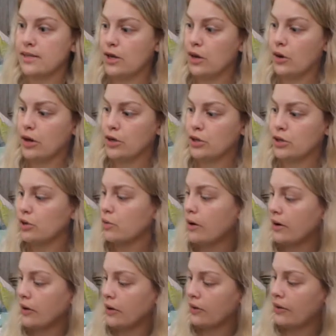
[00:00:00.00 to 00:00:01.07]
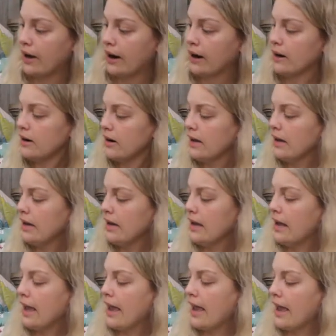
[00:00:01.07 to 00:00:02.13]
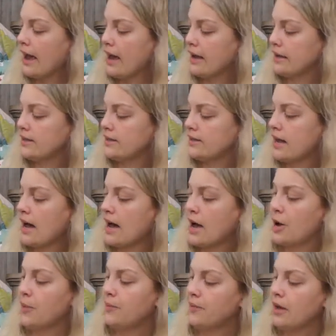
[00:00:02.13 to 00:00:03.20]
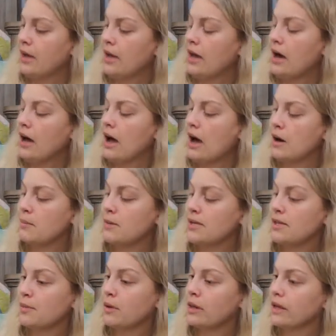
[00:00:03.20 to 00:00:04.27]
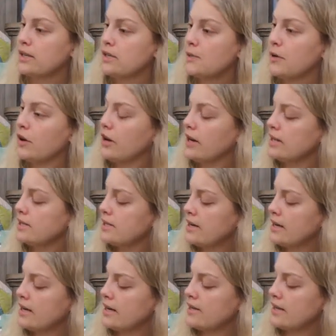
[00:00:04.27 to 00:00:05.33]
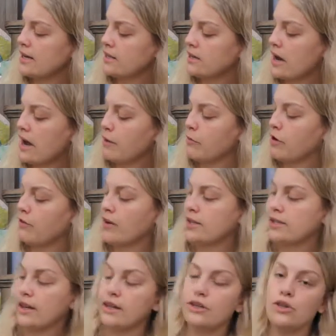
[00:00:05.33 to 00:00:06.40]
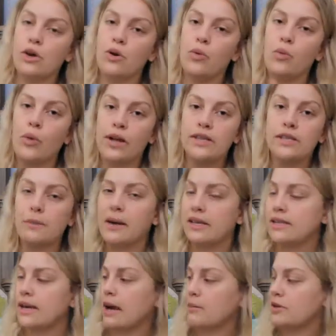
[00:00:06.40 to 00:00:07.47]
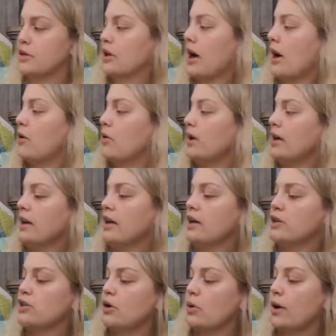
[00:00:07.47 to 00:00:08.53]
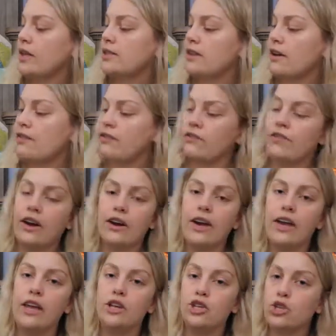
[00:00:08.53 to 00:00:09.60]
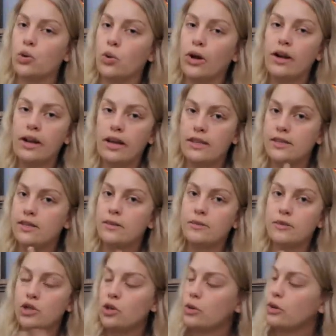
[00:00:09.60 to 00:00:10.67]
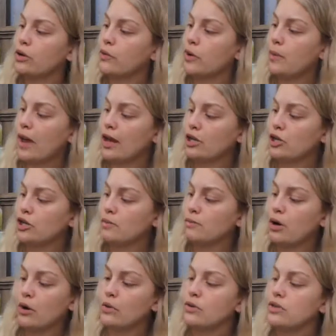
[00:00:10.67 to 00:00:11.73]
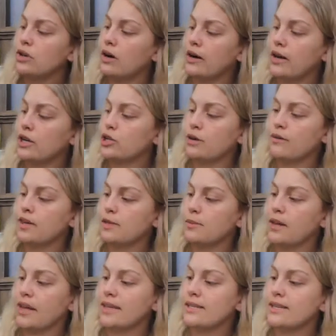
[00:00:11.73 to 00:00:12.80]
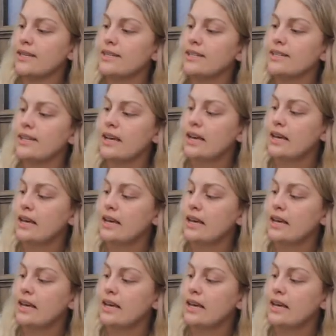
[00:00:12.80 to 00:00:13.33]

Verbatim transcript: that you can do while you're there, and um, unmissable experiences, and time your visit, so when's the best time to go. So it's very short, it's two to three pages most on each of these places.